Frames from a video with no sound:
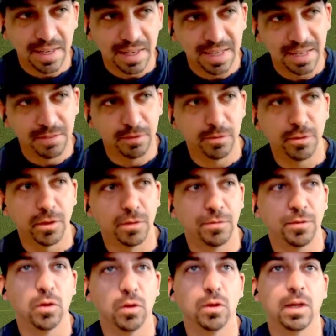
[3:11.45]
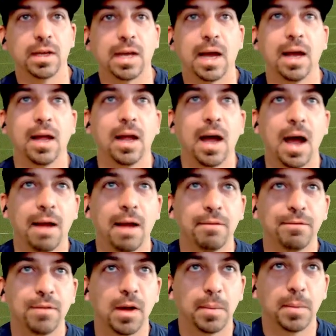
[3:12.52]
Even for the full, like, I
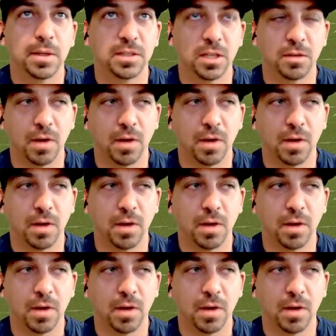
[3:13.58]
found myself